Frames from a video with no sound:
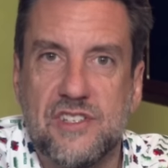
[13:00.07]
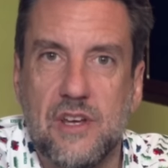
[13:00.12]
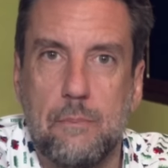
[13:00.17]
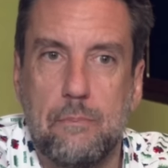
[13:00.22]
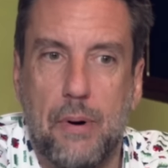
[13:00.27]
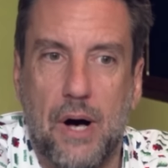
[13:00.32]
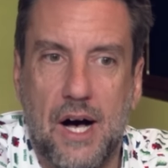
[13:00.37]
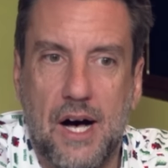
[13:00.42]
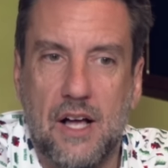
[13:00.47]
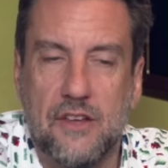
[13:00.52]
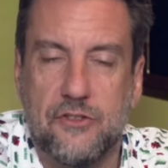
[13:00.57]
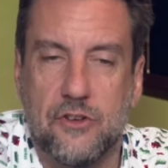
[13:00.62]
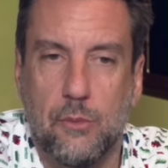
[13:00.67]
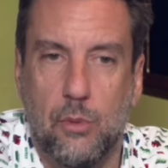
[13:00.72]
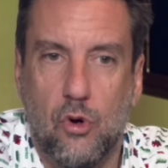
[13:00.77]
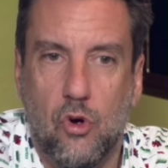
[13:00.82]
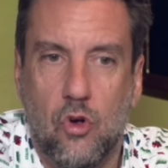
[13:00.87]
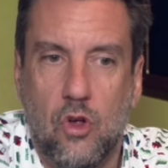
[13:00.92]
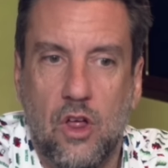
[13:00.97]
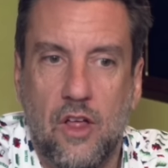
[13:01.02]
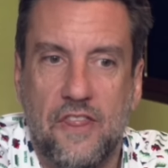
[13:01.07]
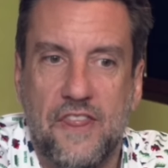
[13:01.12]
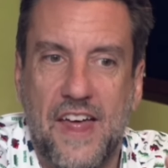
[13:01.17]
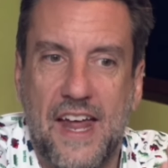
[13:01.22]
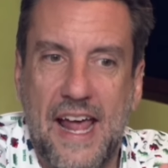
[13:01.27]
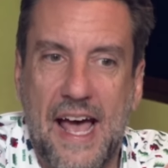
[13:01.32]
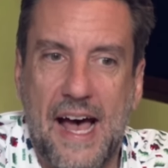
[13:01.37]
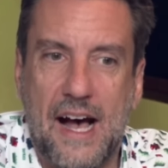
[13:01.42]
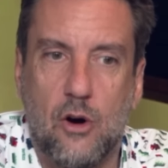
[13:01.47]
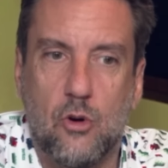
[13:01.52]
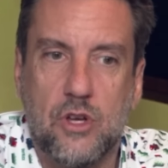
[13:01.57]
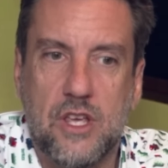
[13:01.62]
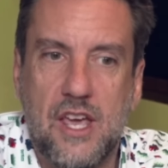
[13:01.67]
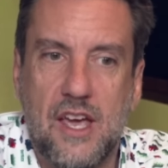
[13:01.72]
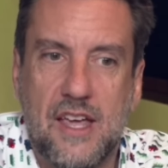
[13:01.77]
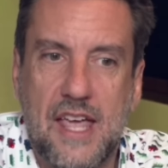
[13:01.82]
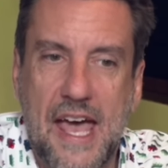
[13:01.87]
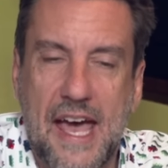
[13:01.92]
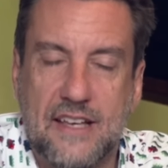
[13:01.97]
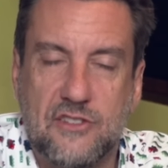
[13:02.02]
it possible that
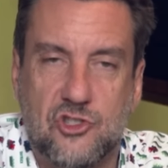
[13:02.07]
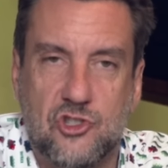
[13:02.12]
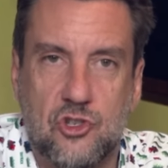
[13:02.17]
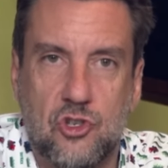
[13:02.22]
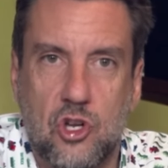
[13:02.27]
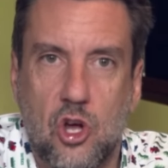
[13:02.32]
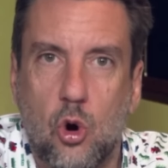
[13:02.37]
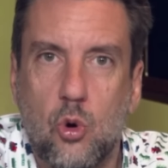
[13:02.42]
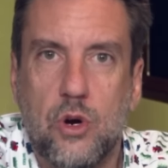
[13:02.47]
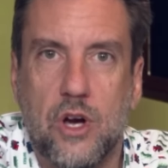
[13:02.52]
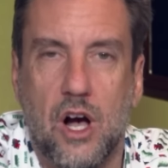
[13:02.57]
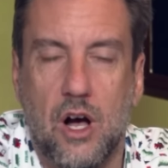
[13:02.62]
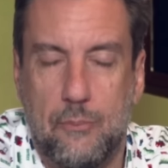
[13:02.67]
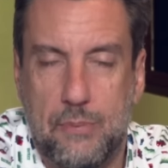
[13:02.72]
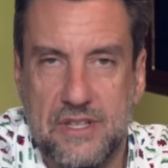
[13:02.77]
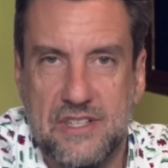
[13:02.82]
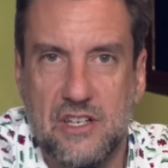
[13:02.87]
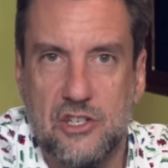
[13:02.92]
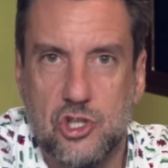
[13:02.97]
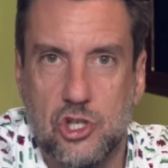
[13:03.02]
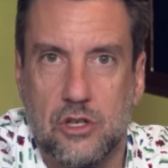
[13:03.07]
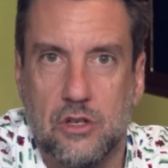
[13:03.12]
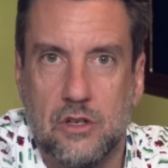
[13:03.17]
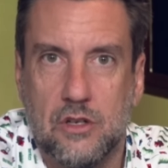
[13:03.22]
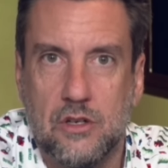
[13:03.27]
OutKick has no competition?